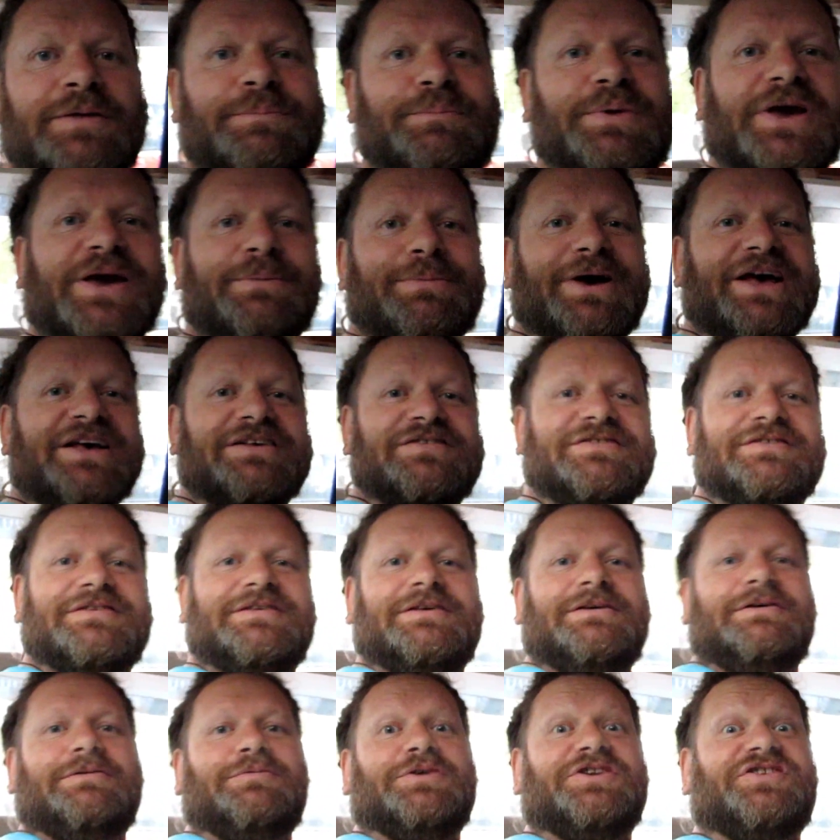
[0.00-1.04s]
bigger bus,
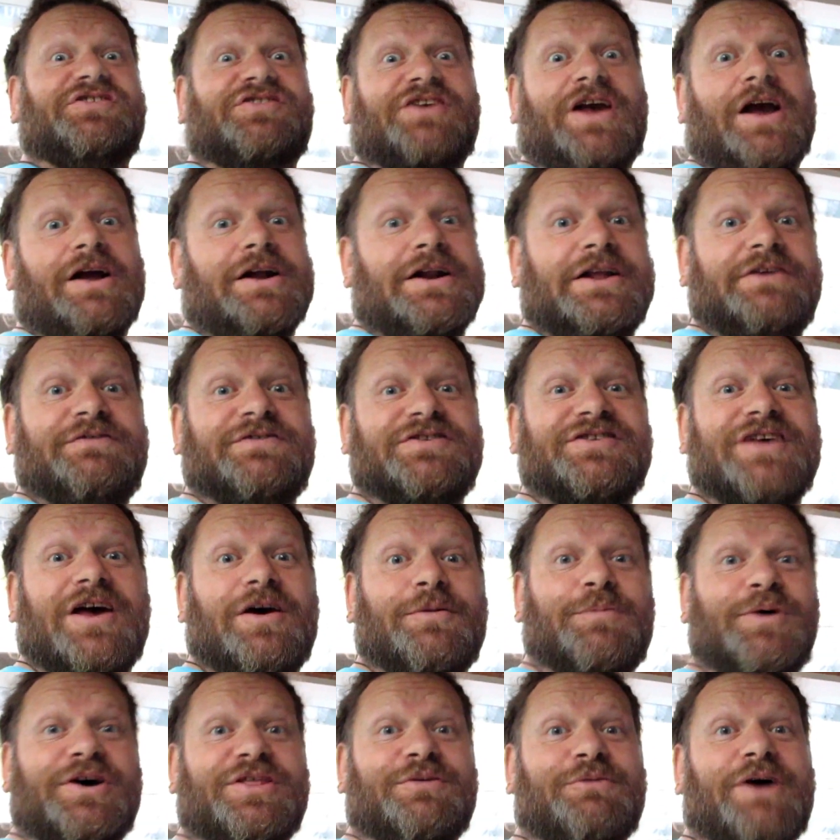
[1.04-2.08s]
which is currently for
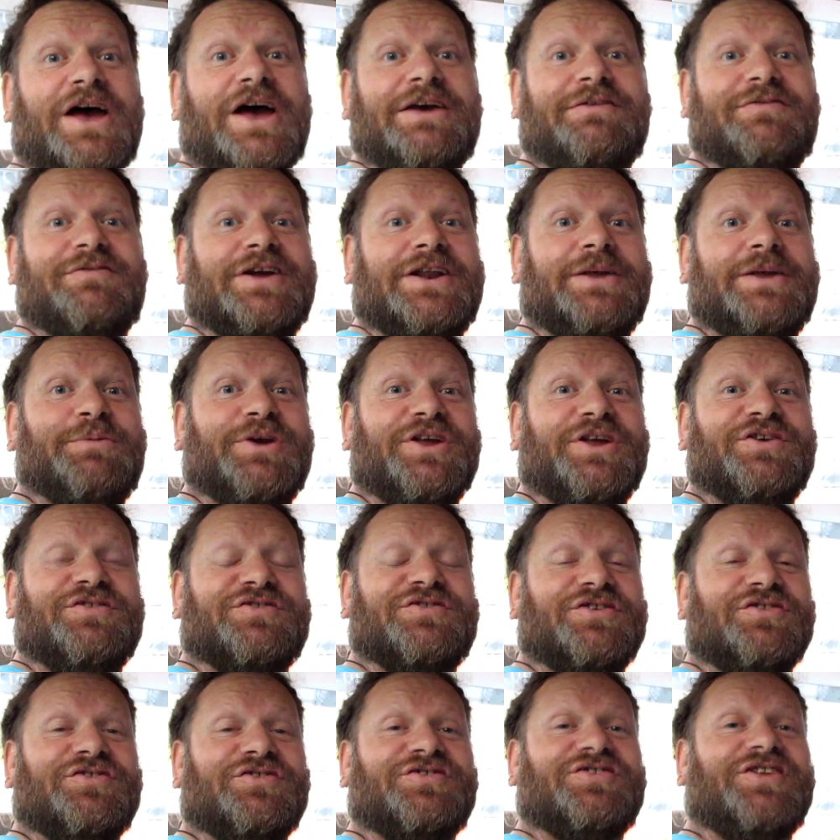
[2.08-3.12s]
sale, by the way, for anybody who's
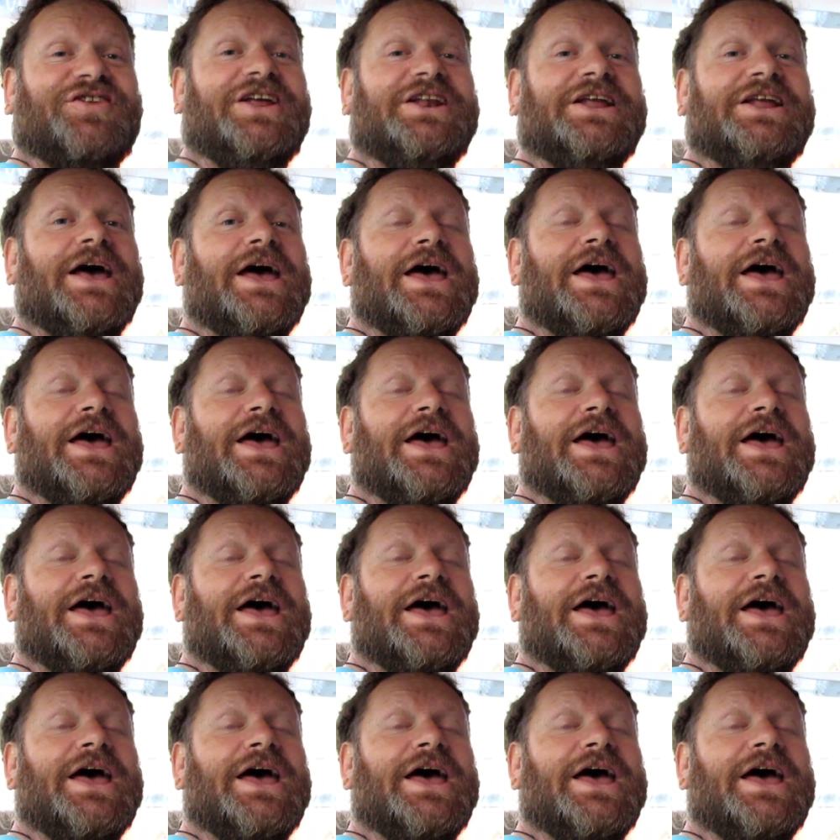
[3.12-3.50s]
interested.